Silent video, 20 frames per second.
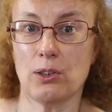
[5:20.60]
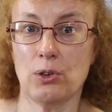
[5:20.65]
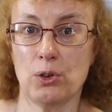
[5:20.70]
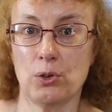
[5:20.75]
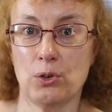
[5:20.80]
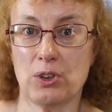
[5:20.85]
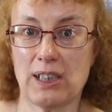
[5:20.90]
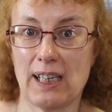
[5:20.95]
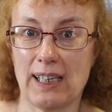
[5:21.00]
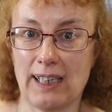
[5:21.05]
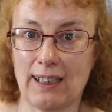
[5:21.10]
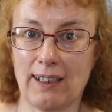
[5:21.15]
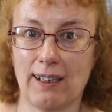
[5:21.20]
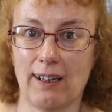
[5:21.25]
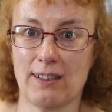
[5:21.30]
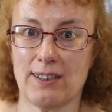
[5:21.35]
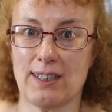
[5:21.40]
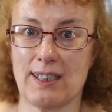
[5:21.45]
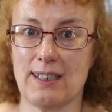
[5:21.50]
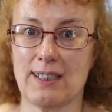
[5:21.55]
who take
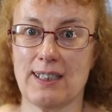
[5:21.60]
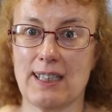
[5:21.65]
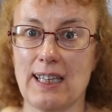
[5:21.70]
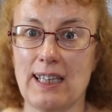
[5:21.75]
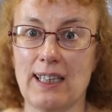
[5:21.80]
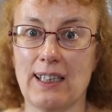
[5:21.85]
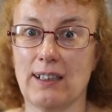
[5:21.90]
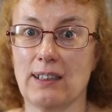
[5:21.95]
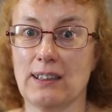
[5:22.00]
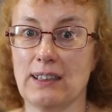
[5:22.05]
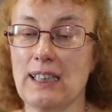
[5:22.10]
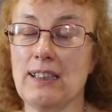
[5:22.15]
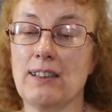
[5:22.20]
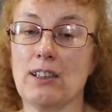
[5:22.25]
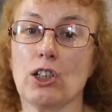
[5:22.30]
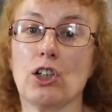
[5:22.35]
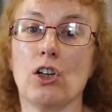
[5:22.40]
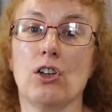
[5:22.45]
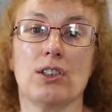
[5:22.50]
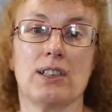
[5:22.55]
classes here in
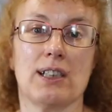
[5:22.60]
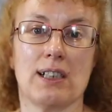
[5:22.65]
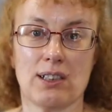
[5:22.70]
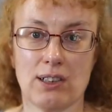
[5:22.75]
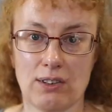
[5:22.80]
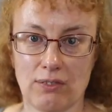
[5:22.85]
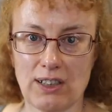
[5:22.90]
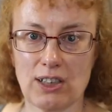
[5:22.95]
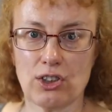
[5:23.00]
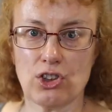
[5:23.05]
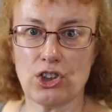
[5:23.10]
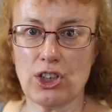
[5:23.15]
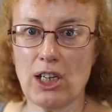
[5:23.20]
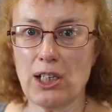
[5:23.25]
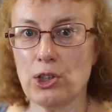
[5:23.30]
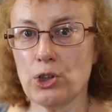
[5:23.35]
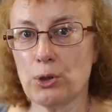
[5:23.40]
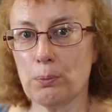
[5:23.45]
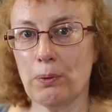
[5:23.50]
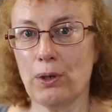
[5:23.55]
the context of
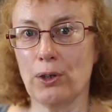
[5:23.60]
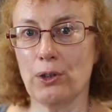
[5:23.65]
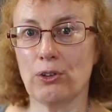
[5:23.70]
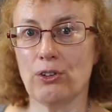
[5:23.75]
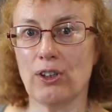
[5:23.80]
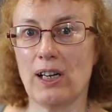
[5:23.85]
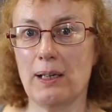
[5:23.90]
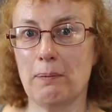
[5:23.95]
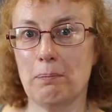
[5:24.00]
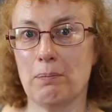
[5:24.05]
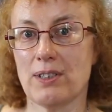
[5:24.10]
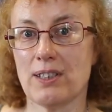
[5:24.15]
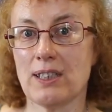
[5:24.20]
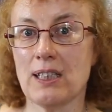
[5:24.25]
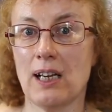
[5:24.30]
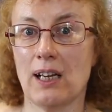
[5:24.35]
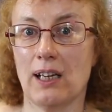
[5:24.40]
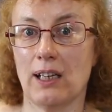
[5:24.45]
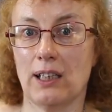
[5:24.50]
exchange programs